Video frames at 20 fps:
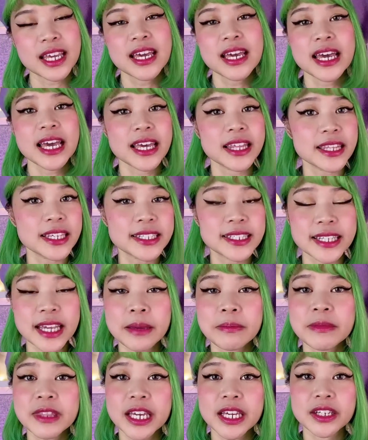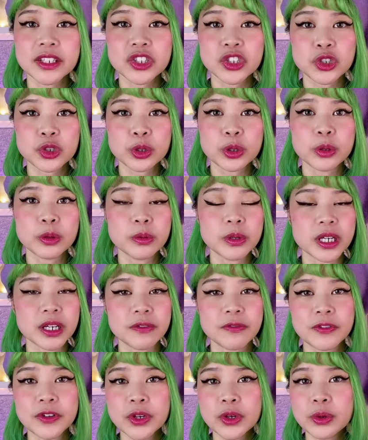And the same thing is true if
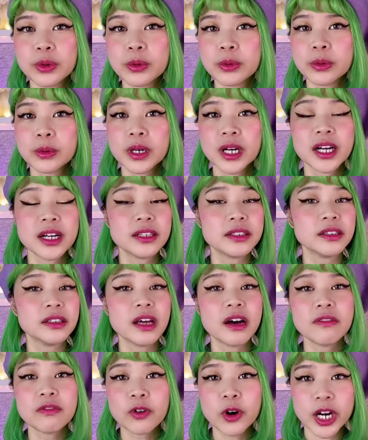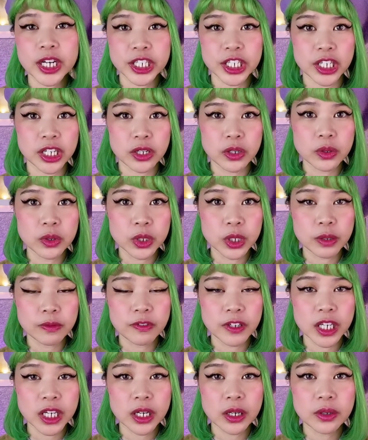you love watching YouTube
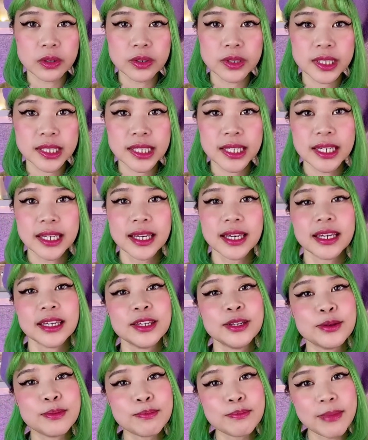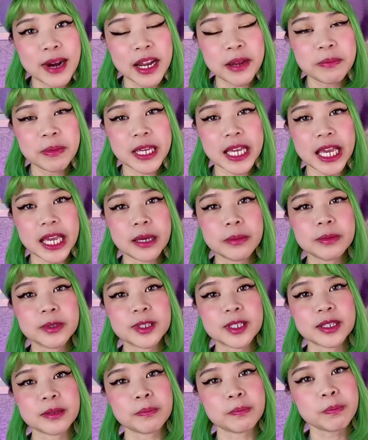videos. You might be able
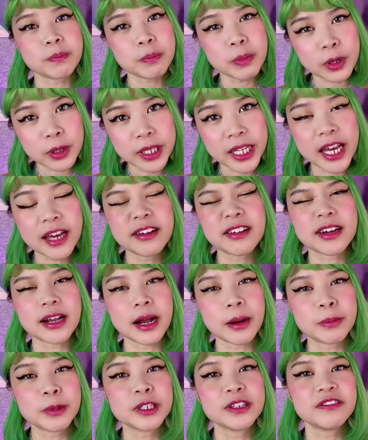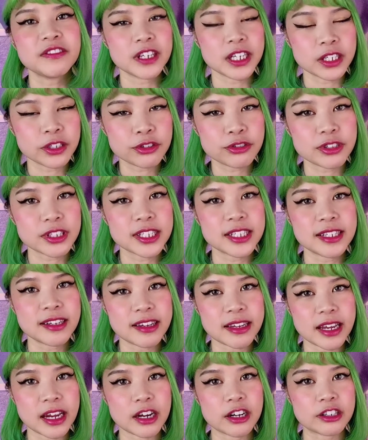to pull out a couple of interesting
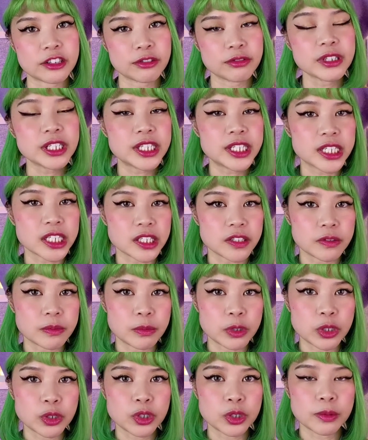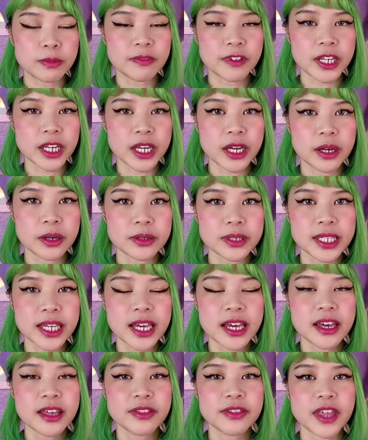characteristics from YouTube videos
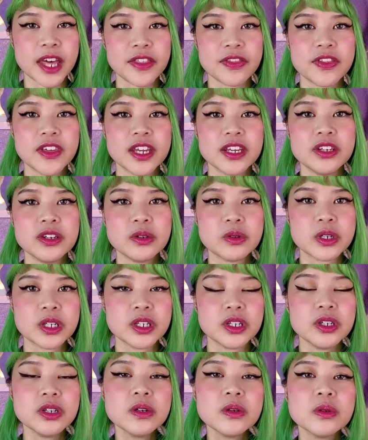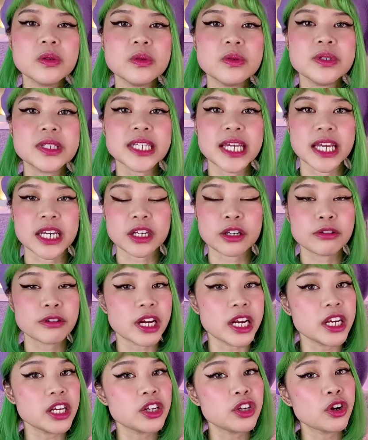that then you can use in
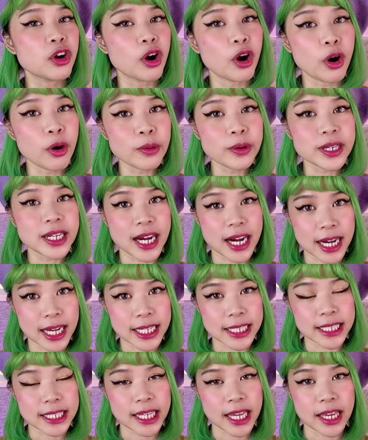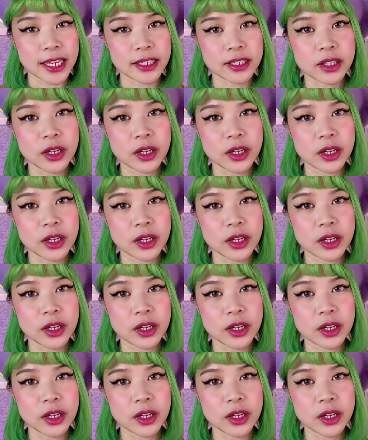creating your own content,